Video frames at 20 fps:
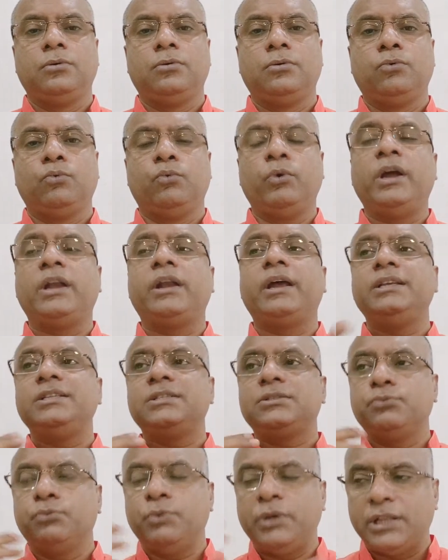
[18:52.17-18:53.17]

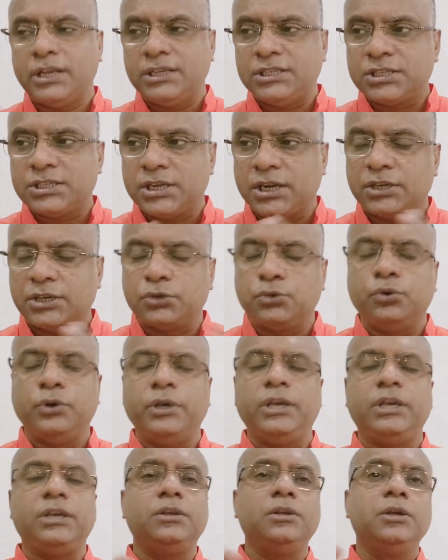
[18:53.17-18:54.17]
when I start
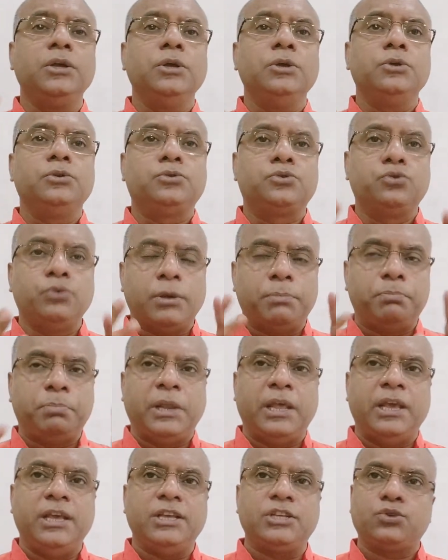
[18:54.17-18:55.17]
going to a
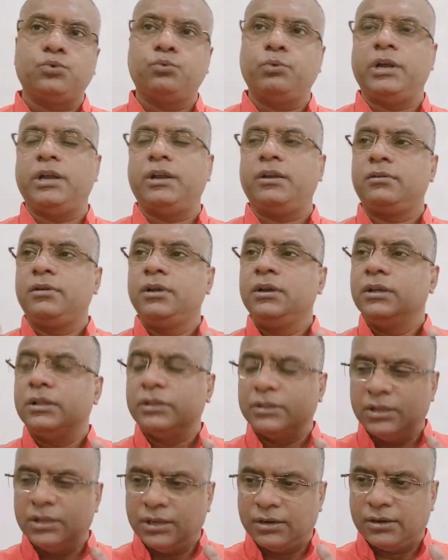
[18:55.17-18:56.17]
place where
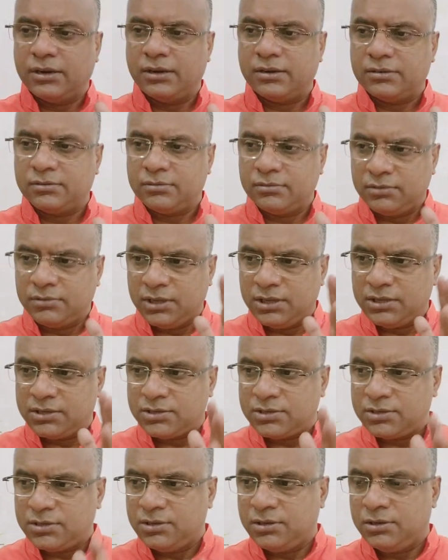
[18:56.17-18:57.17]
there are
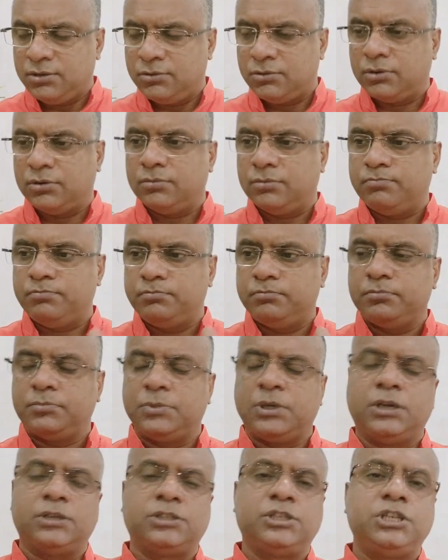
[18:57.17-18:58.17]
these
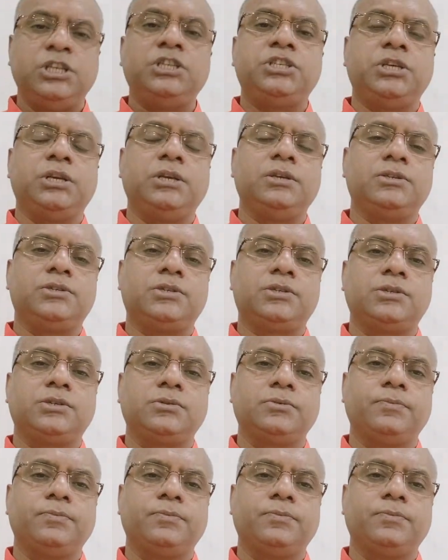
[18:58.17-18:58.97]
teachings,